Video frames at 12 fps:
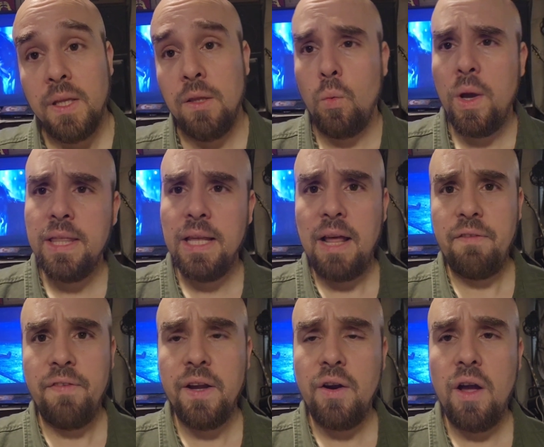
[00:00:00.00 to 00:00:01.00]
And the way that I
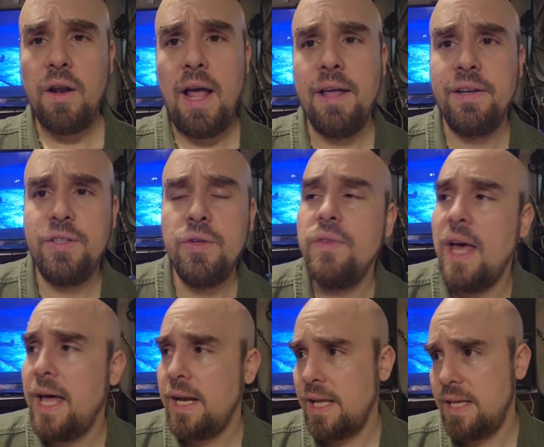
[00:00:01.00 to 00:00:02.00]
figure out how to do
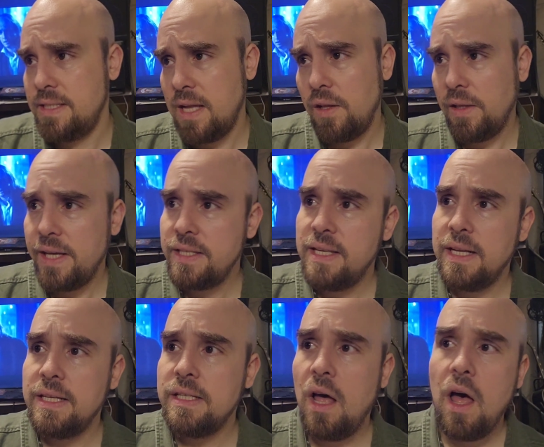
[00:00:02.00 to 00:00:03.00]
that is I'll like
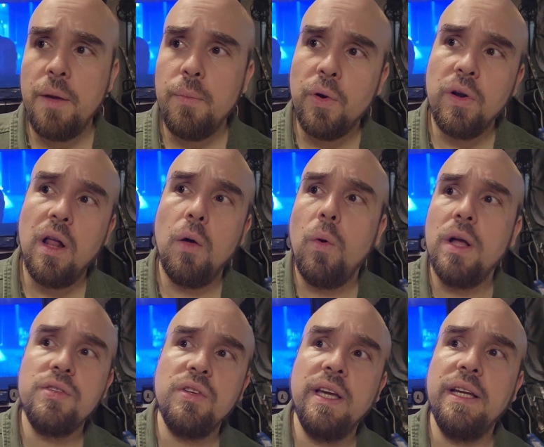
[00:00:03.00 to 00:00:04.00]
set a timer and I'll
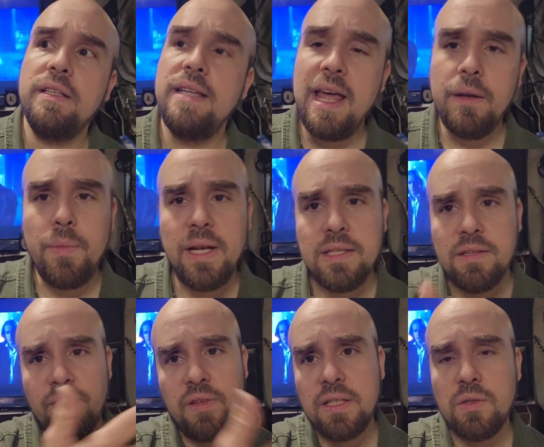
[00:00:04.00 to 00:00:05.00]
watch like 10 minutes
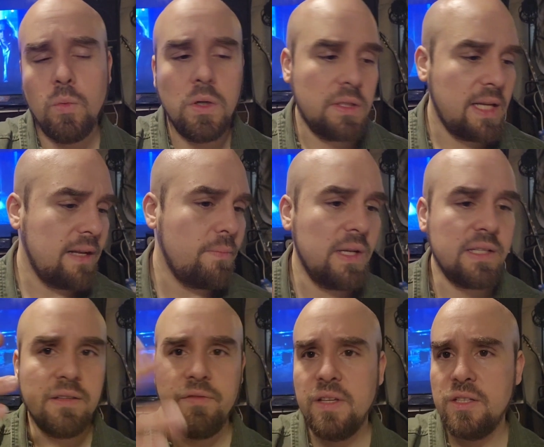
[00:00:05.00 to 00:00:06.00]
of this one, 10
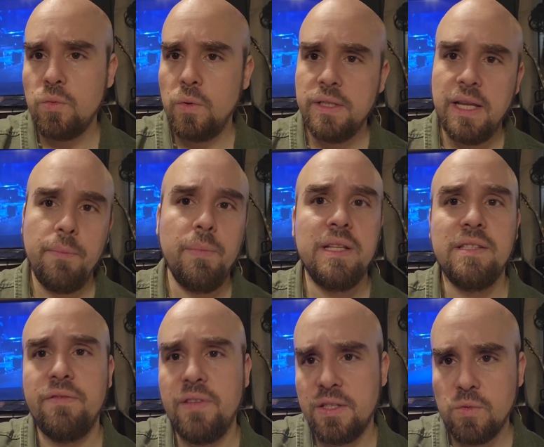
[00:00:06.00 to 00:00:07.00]
minutes of this one, 10
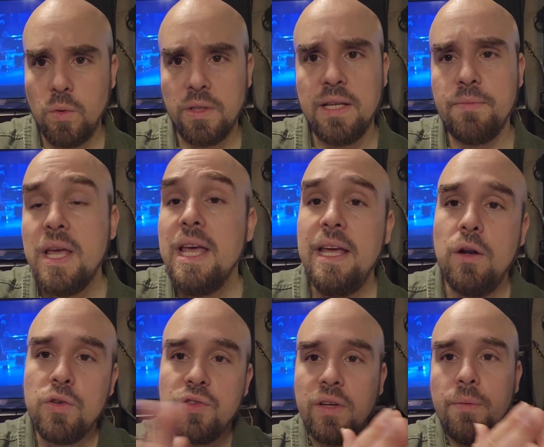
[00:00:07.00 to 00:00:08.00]
minutes of this one. It
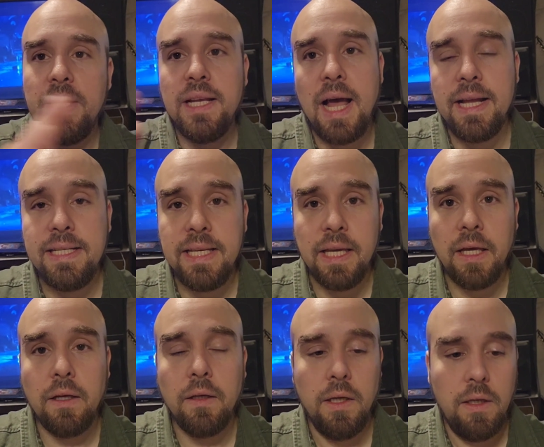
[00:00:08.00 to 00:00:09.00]
also gives me an
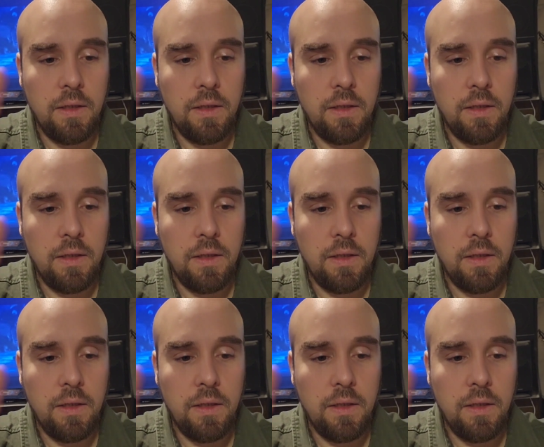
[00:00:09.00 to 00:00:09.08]
idea